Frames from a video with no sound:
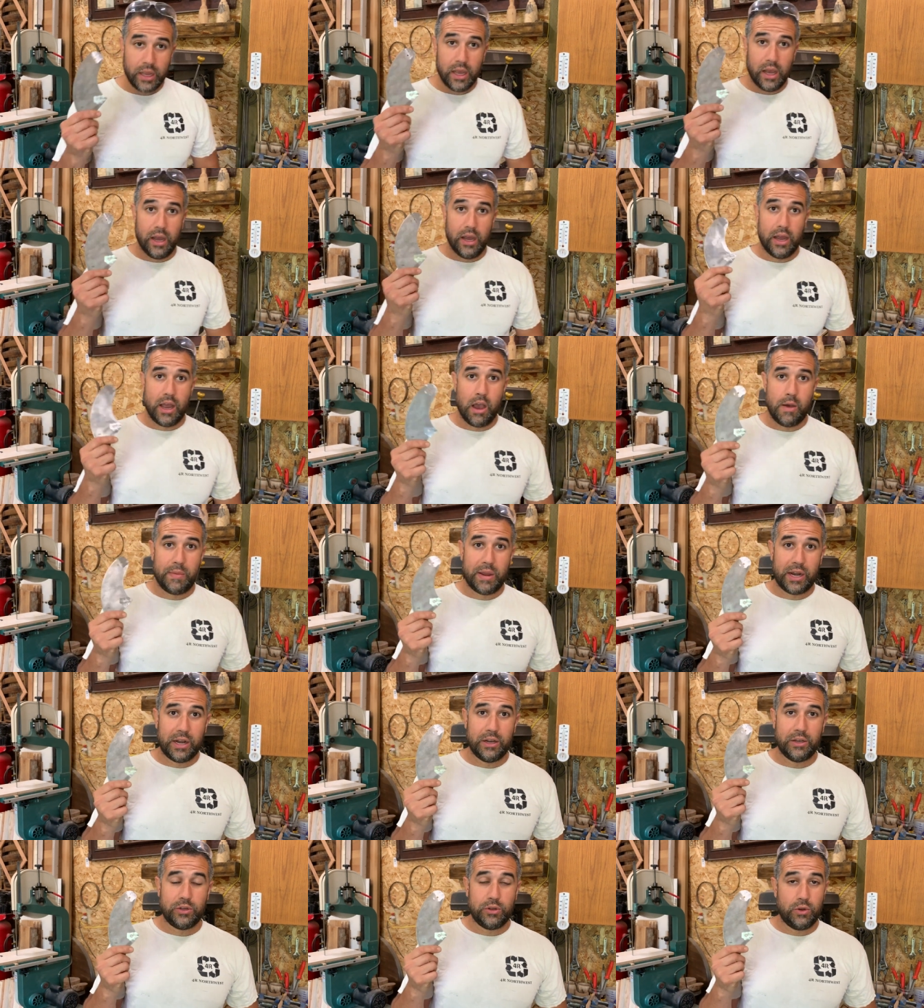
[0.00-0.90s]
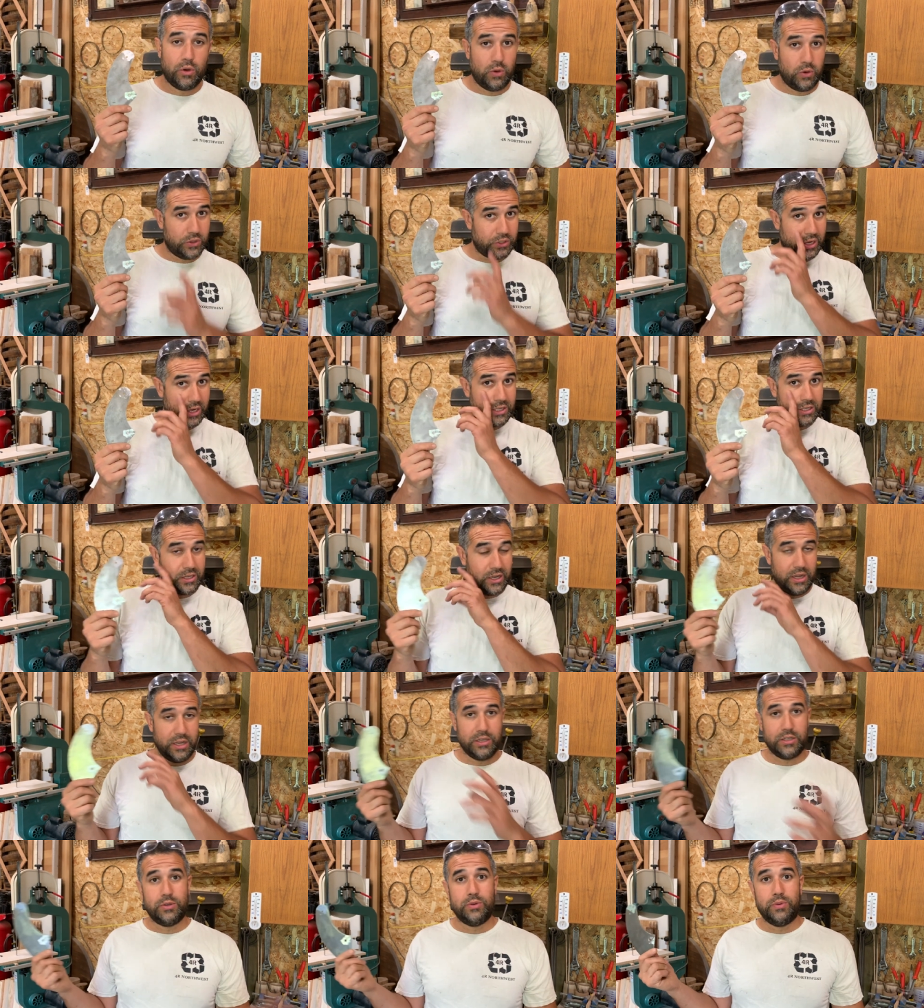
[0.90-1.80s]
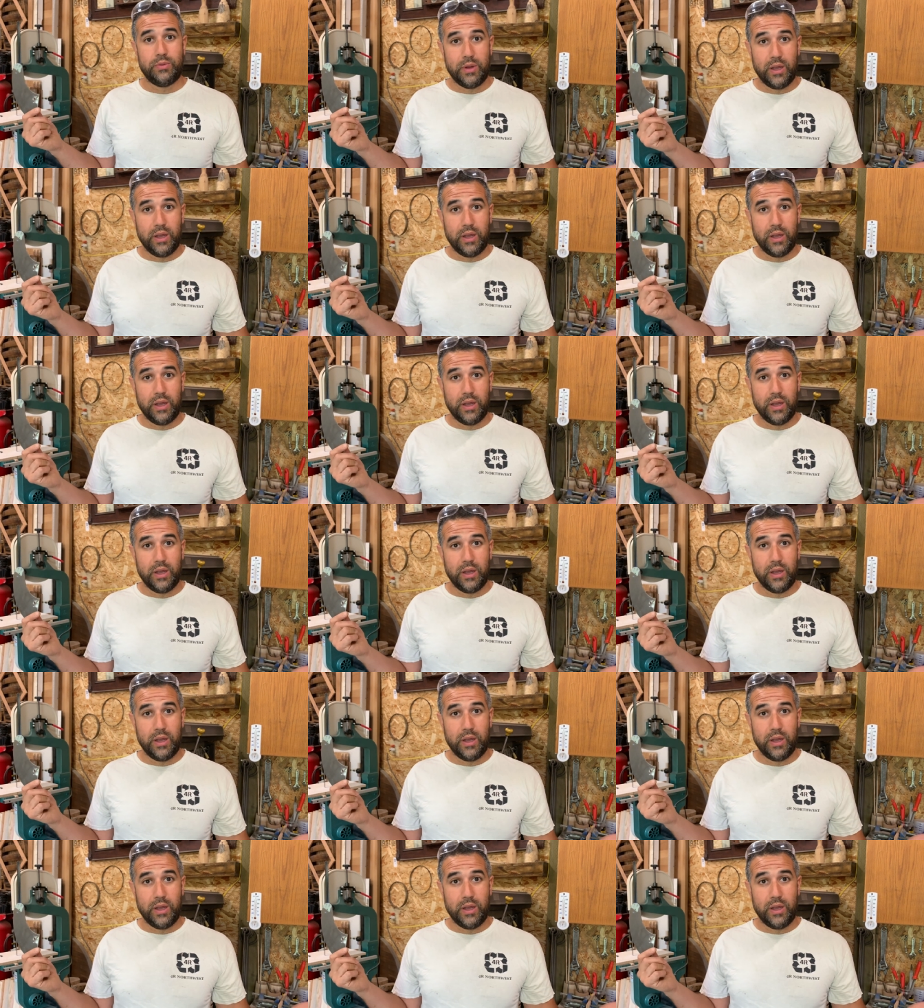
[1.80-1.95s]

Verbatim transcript: Uh, how am I gonna do holes that size?